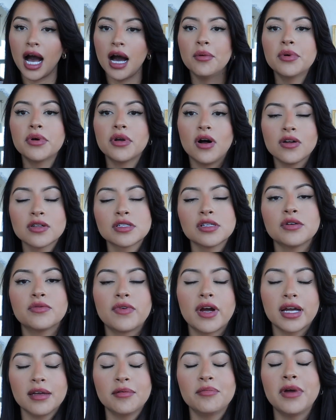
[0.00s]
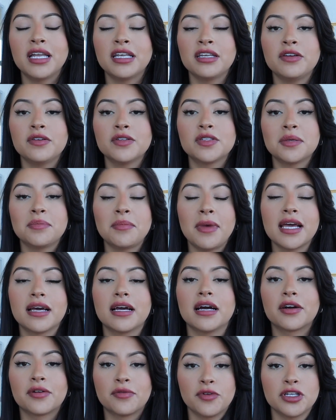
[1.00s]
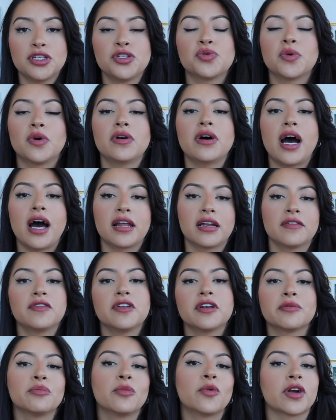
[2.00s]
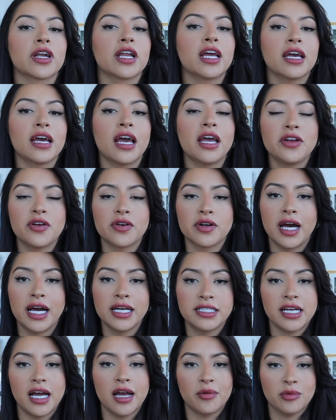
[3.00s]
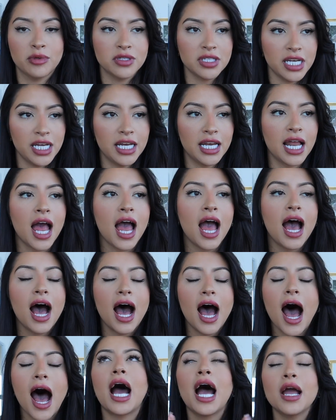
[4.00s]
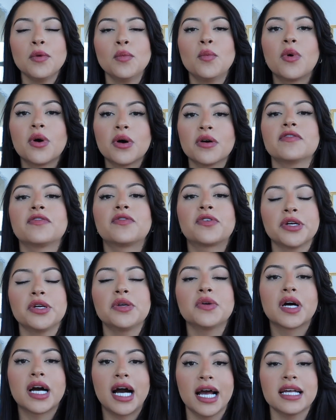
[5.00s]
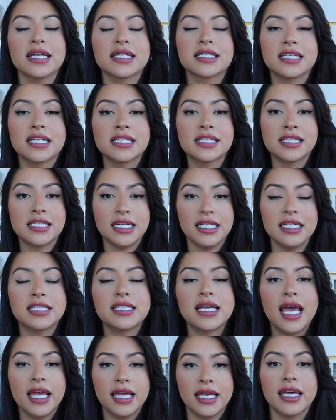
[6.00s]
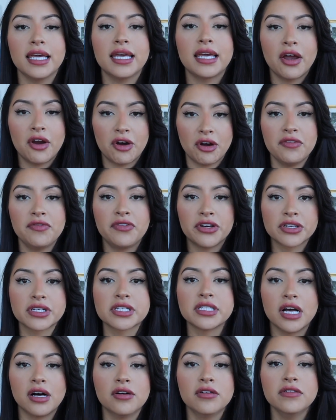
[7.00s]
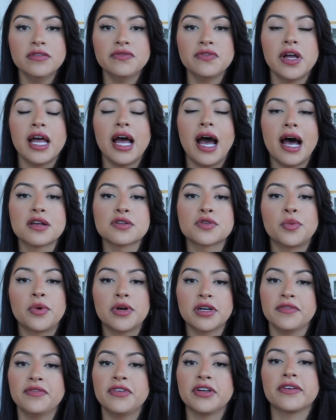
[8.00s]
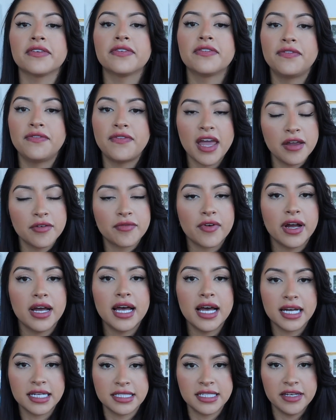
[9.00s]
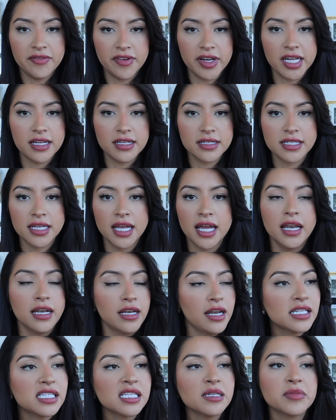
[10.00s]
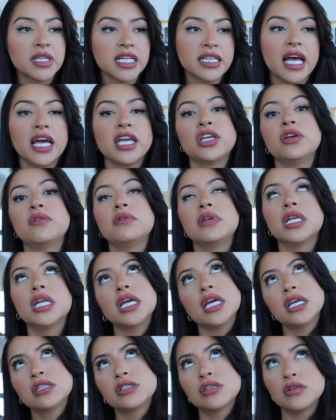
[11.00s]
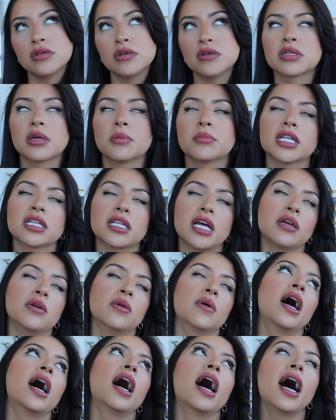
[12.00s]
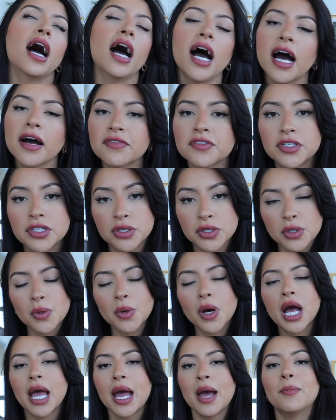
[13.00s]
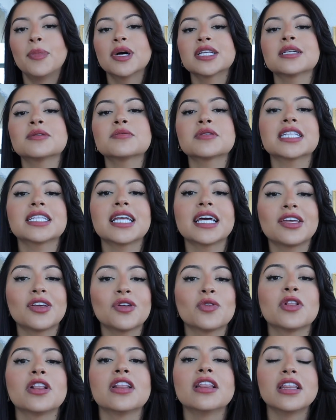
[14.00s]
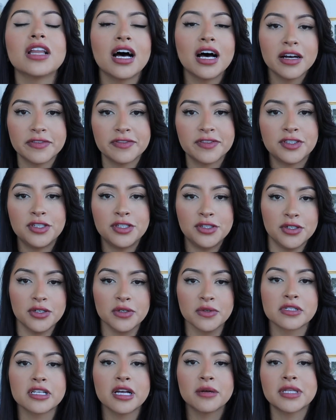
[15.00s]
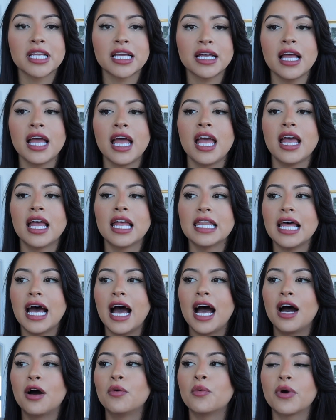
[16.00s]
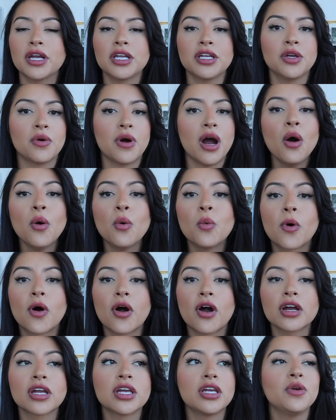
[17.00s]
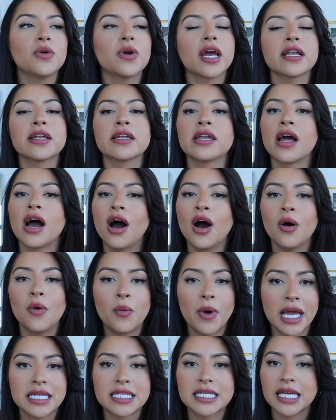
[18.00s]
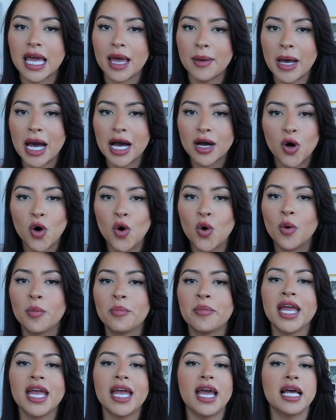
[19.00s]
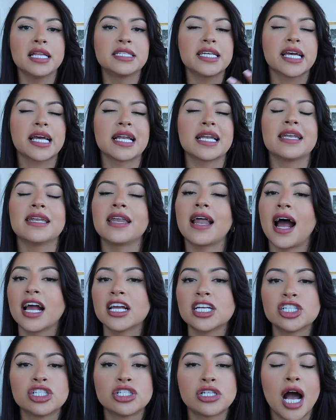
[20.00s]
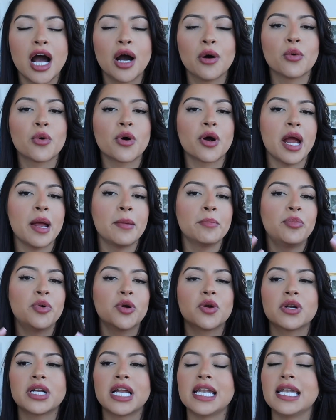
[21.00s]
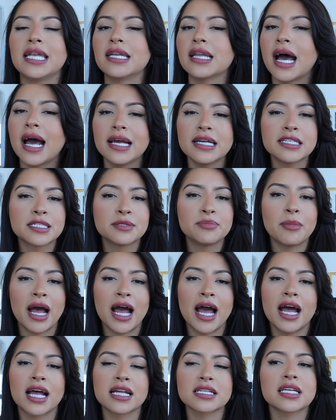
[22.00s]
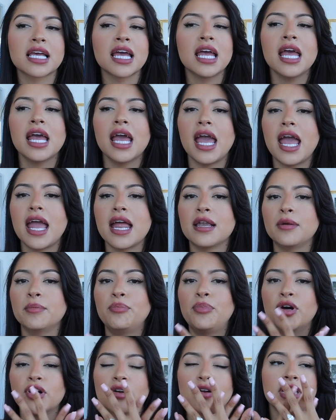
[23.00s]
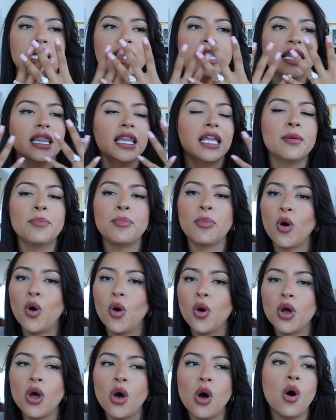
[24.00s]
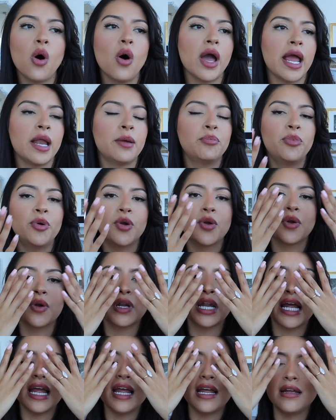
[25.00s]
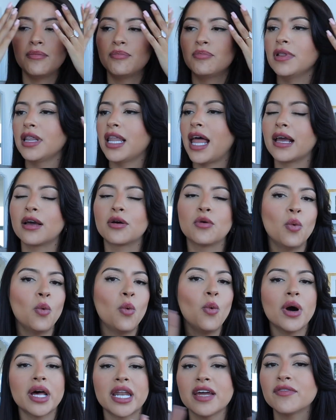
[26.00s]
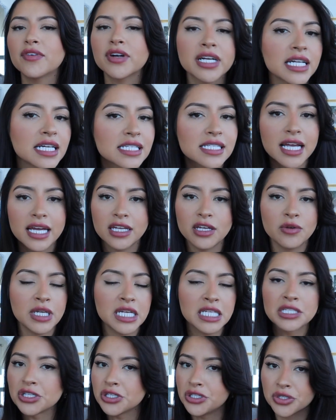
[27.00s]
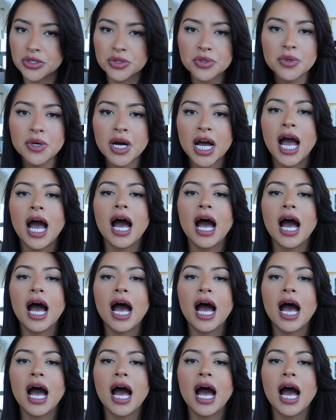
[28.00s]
I would also recommend you to make a ritual out of your morning and your nighttime routine. I want for you guys to see taking care of yourself as one of your favorite activities. Not something that you need to do, something that you have to do, but something that you love to do. Something that when you're at work, you cannot wait to get back home and take a nice shower and put on a nice mask and put on a lip oil and put on a, like, whatever it is that you need to do.